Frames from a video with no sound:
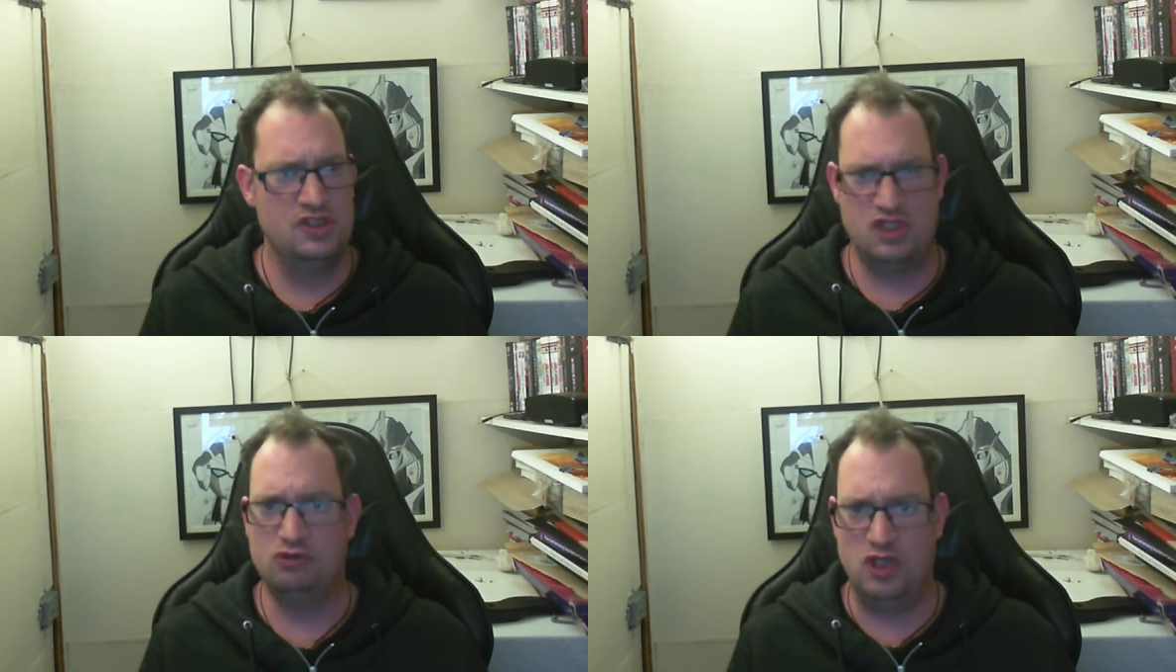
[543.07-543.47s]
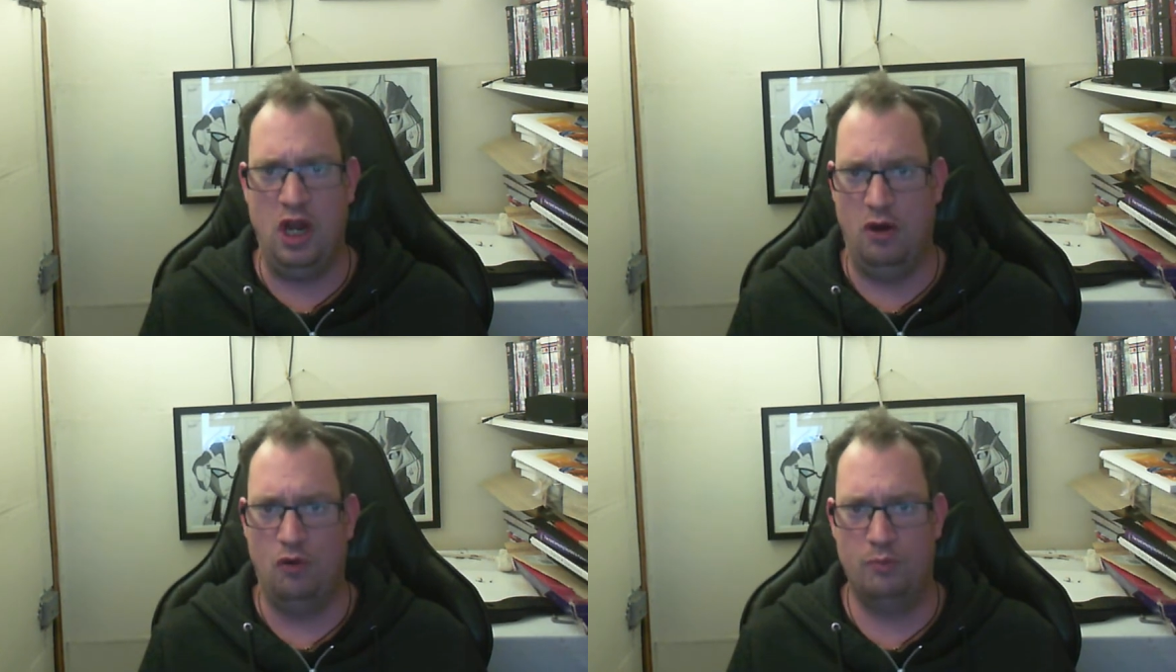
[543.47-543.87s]
to
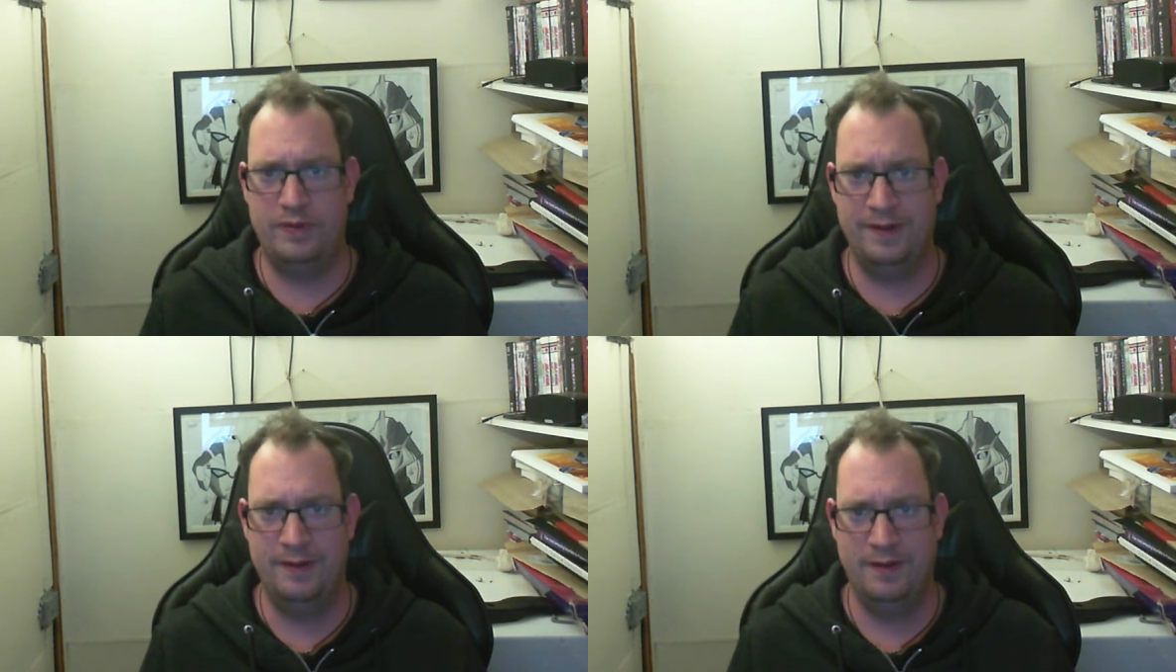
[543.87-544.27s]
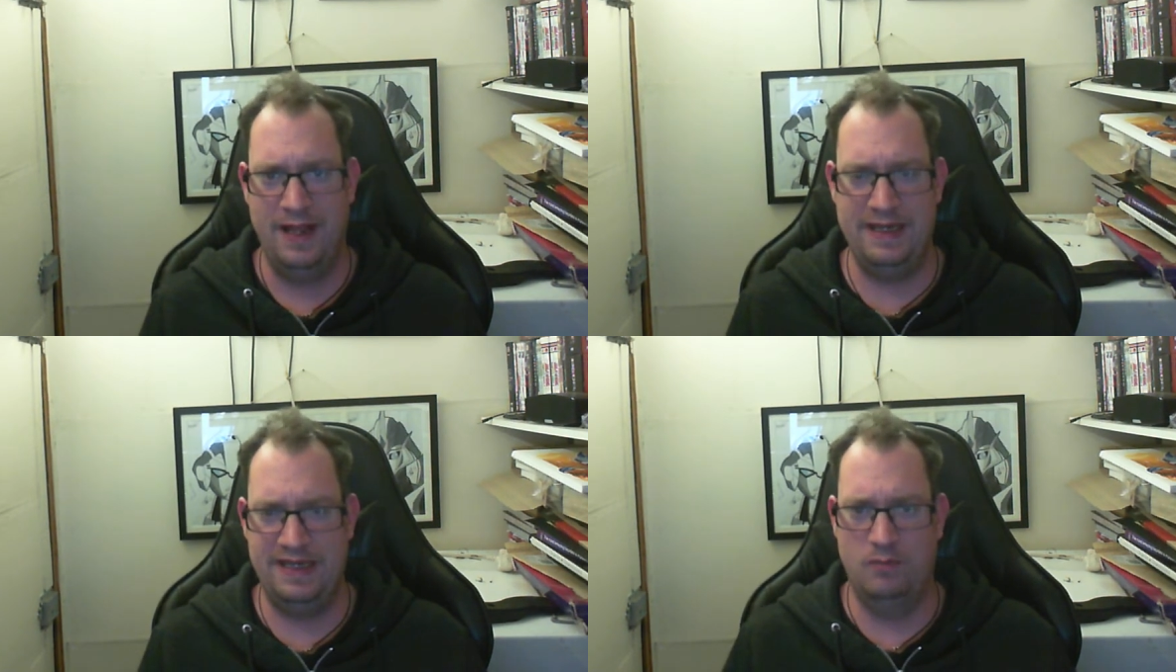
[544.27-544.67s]
cope
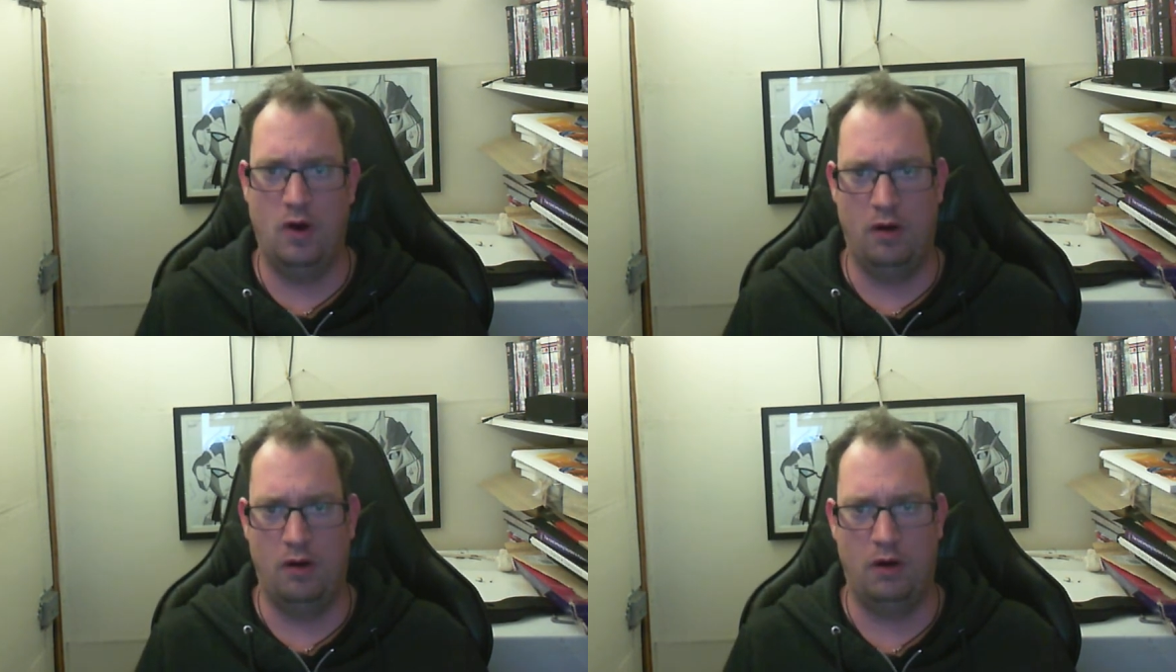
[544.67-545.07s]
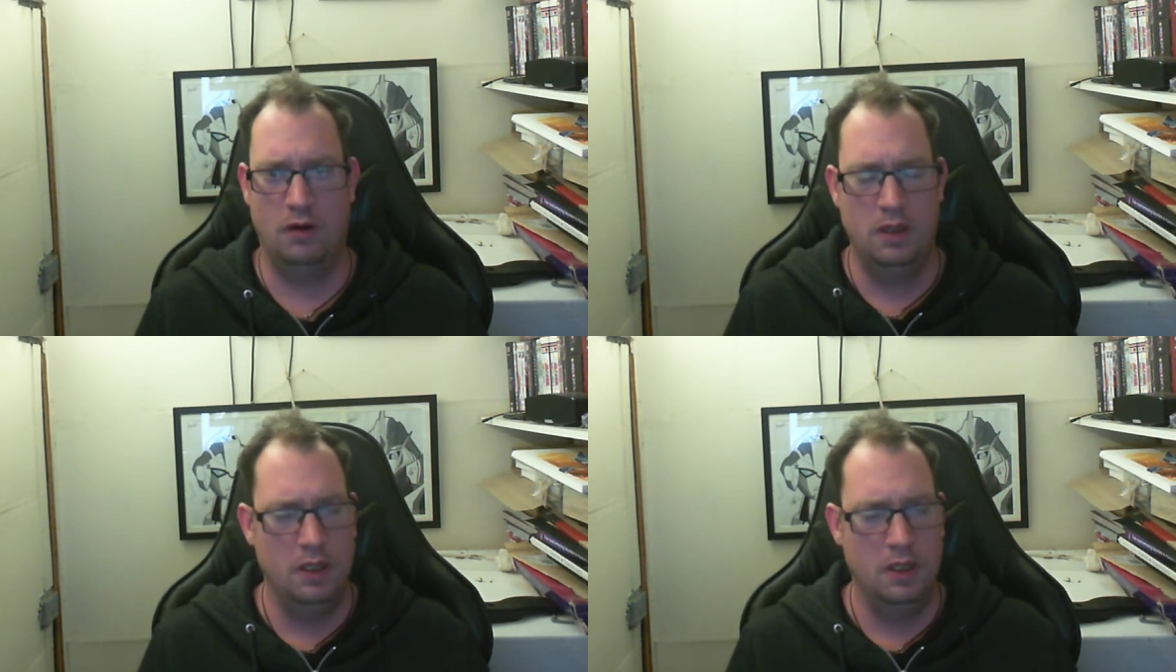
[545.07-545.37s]
anymore.